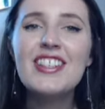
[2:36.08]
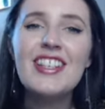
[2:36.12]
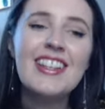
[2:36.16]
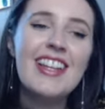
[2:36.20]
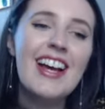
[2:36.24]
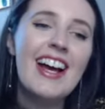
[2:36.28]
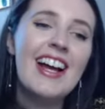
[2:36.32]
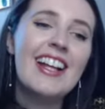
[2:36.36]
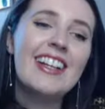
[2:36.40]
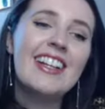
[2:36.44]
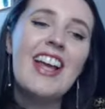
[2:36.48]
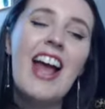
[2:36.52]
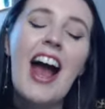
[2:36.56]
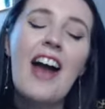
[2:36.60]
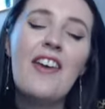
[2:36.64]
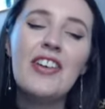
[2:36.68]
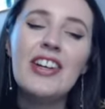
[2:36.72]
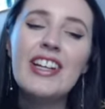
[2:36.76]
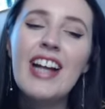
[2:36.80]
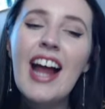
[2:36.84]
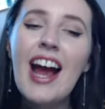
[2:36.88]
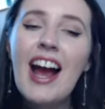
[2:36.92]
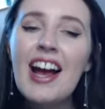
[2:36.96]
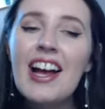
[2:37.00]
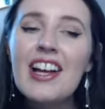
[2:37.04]
then, I'm going
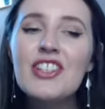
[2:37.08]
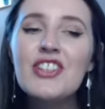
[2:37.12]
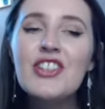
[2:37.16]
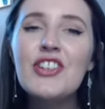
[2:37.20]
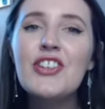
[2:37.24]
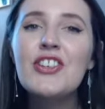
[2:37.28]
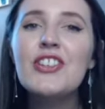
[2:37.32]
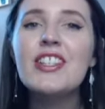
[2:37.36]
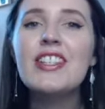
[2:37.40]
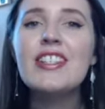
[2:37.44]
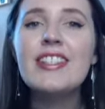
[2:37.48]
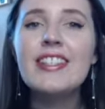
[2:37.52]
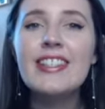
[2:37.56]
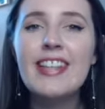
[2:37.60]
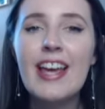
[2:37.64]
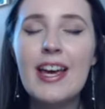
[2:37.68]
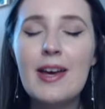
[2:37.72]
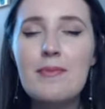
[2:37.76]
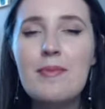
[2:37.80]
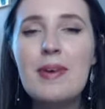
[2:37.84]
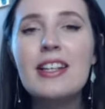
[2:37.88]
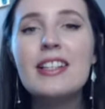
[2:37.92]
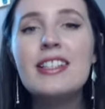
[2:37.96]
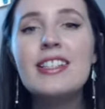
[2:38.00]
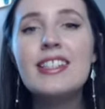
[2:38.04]
to ask you to skim
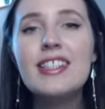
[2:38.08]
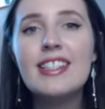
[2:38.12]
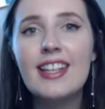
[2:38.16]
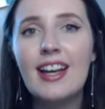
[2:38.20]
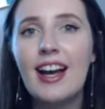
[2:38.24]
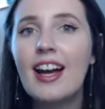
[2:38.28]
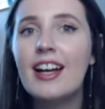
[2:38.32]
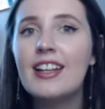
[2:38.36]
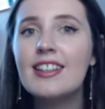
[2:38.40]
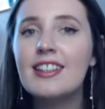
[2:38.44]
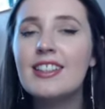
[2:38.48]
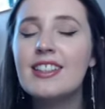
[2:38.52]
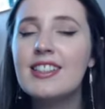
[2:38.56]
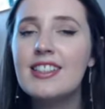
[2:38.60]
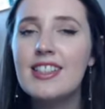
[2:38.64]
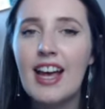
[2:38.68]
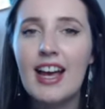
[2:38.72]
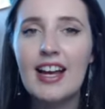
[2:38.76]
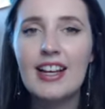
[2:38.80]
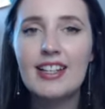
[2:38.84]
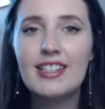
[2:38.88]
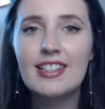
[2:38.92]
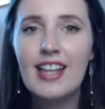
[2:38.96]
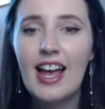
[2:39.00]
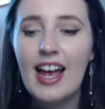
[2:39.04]
and scan
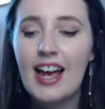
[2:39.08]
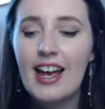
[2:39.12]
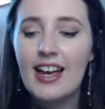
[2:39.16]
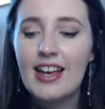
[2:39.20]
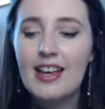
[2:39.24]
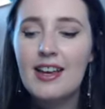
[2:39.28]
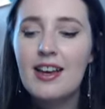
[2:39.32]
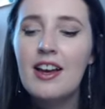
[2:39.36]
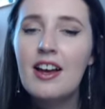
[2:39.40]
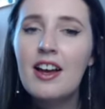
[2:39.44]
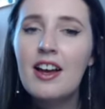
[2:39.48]
text A,